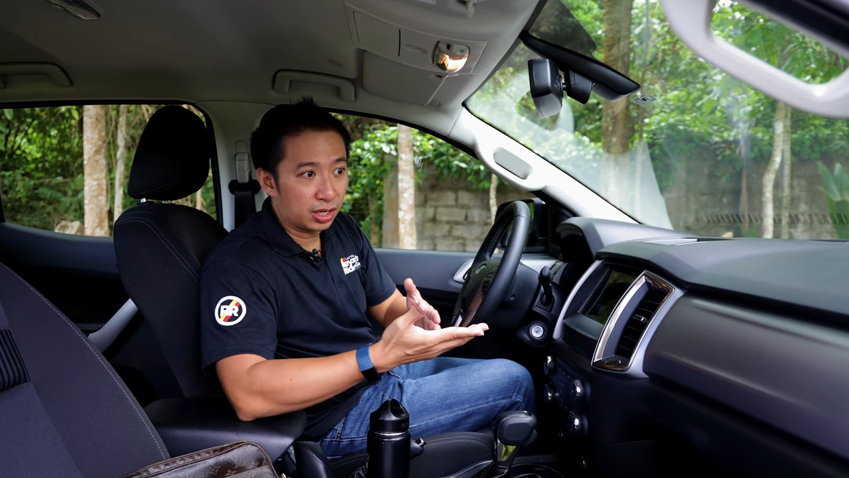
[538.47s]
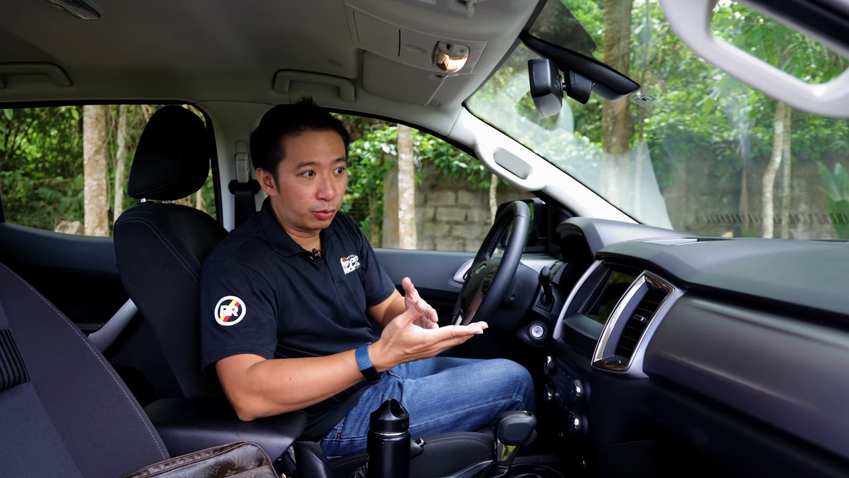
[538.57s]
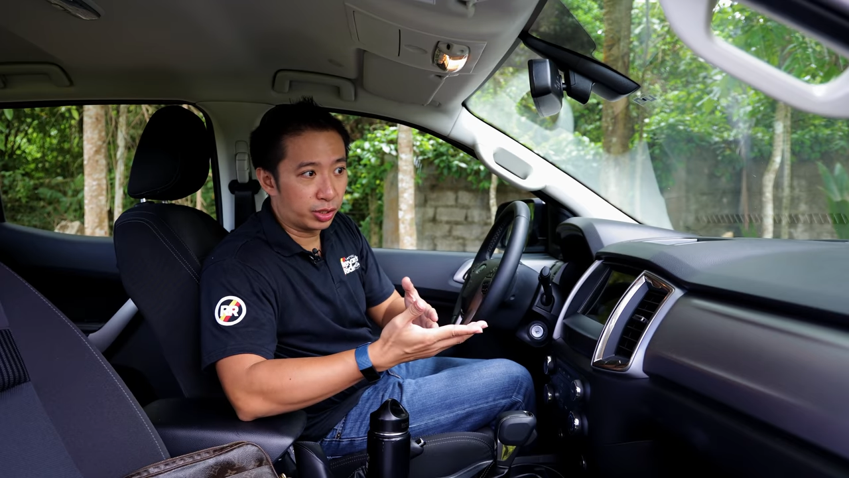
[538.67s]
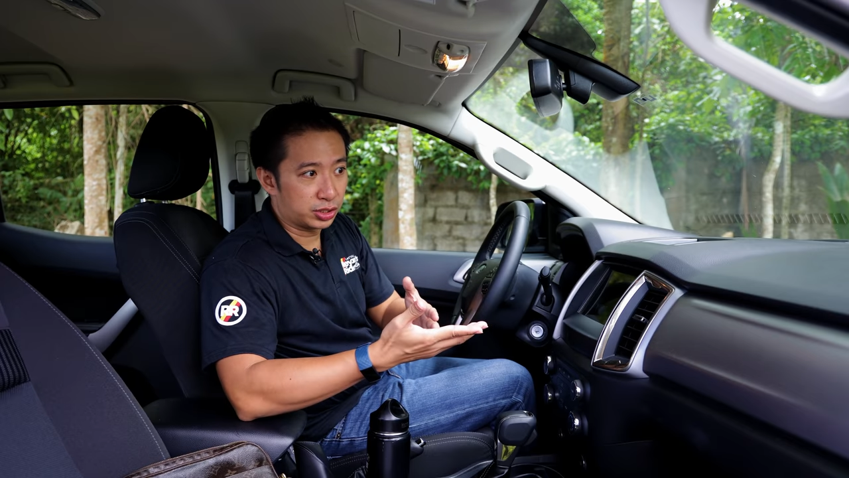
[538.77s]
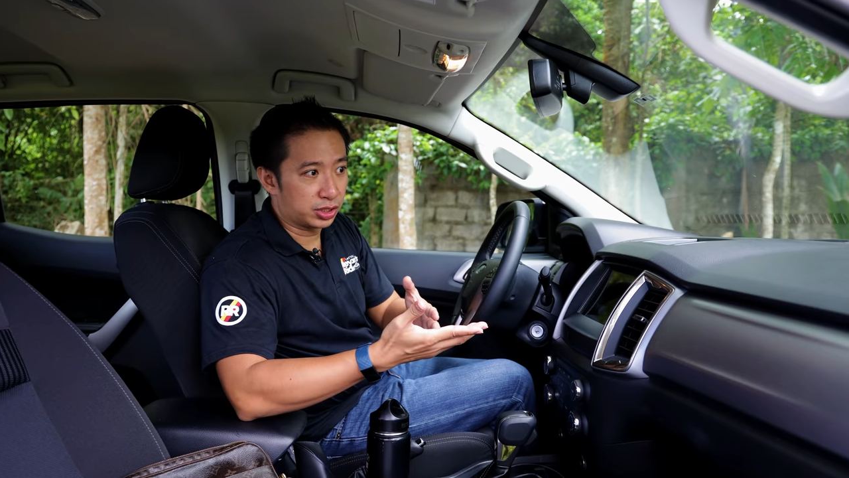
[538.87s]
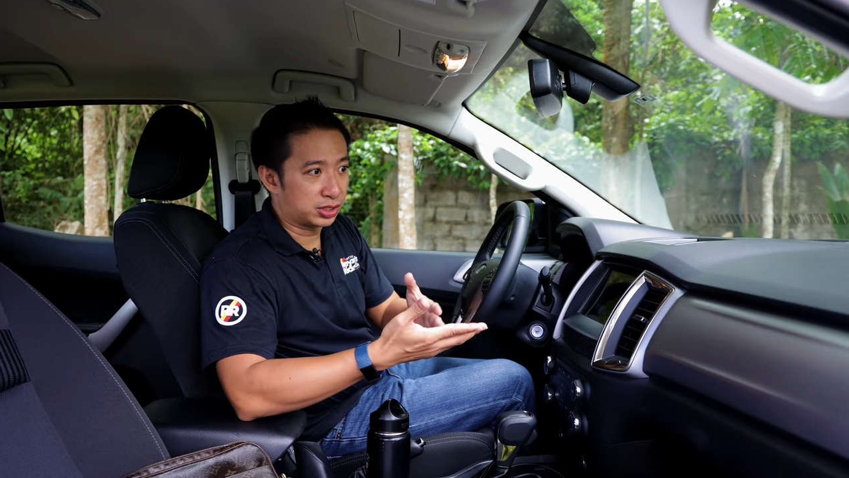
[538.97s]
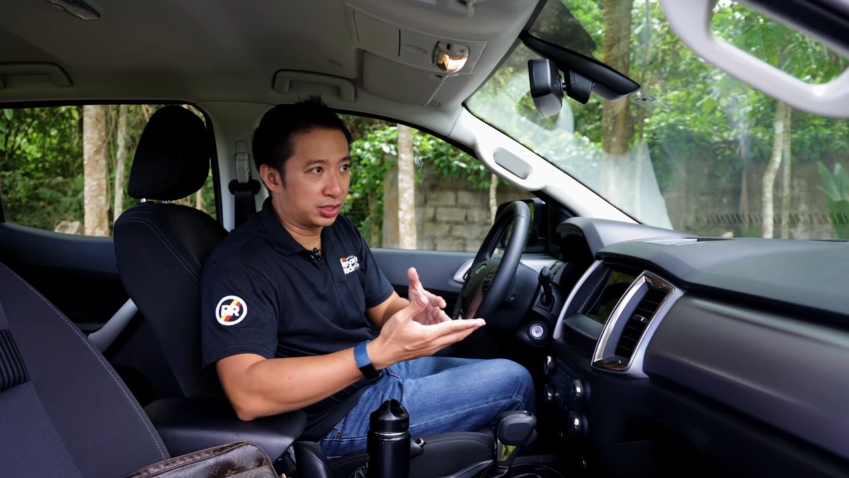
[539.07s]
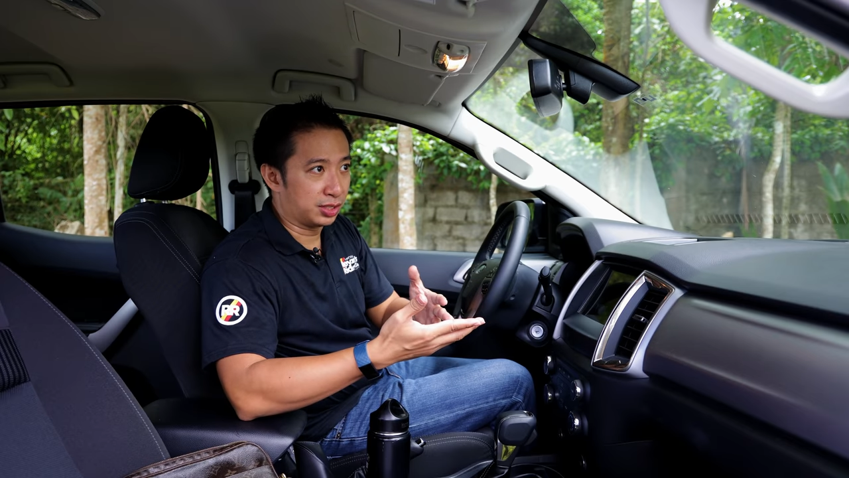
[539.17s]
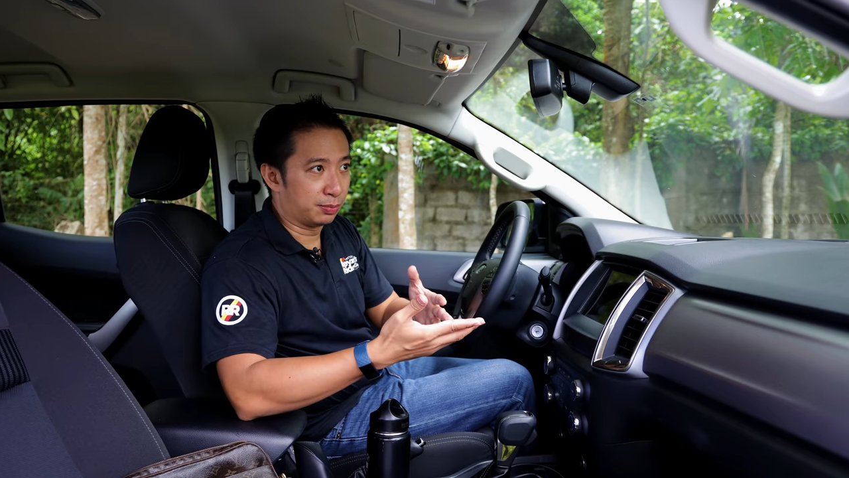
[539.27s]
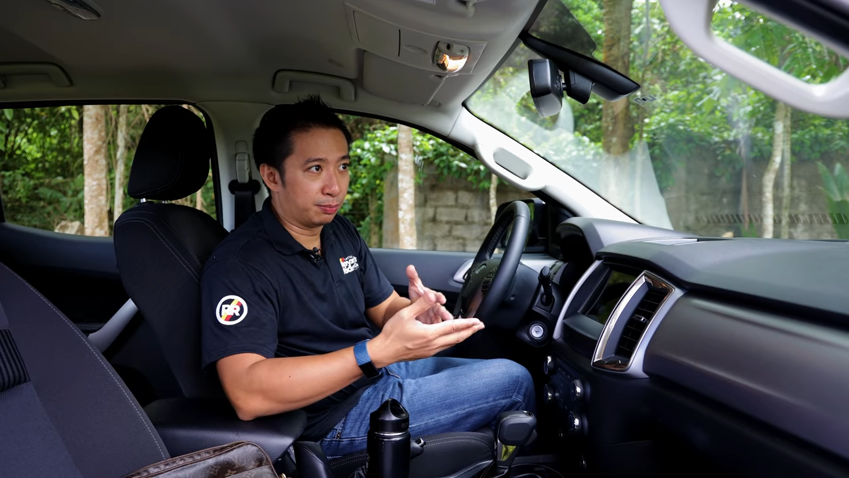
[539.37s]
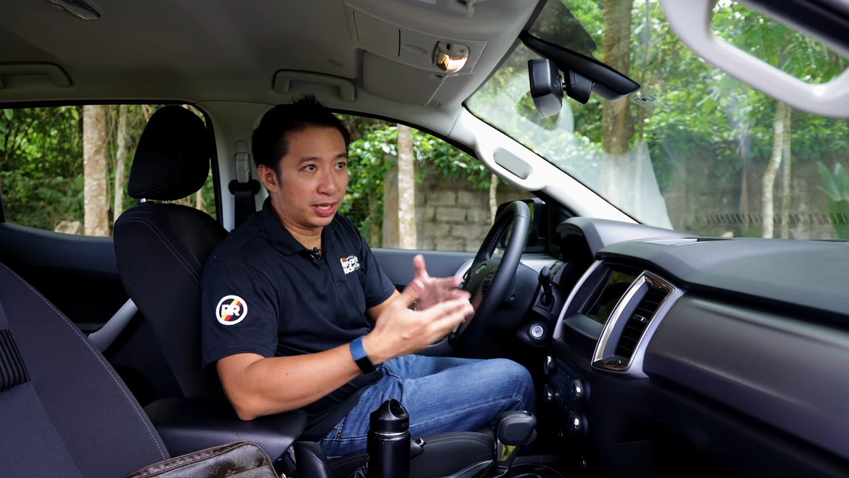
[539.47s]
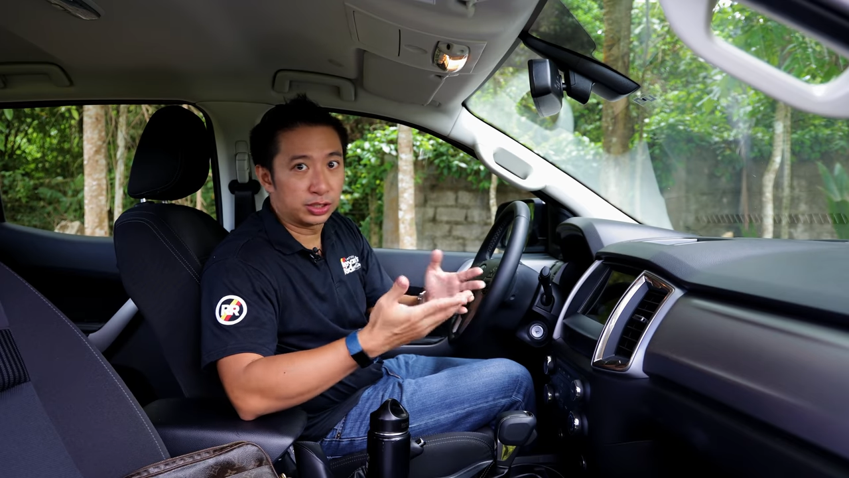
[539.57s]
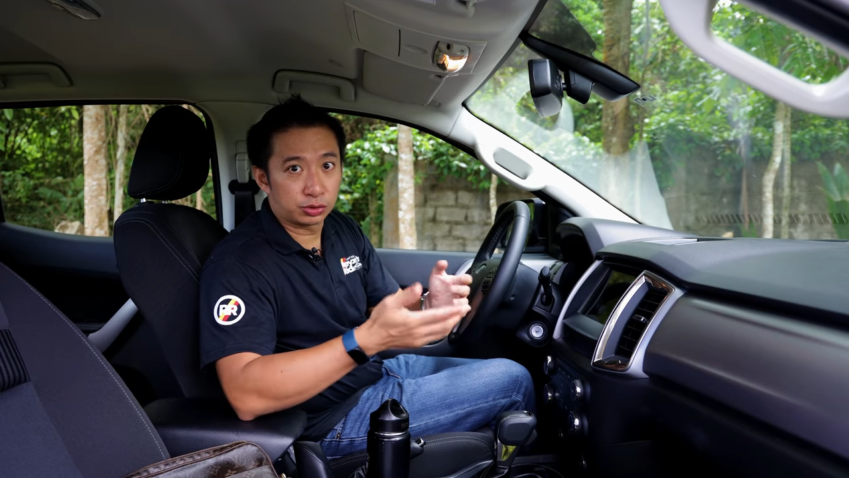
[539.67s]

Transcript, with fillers: which is the base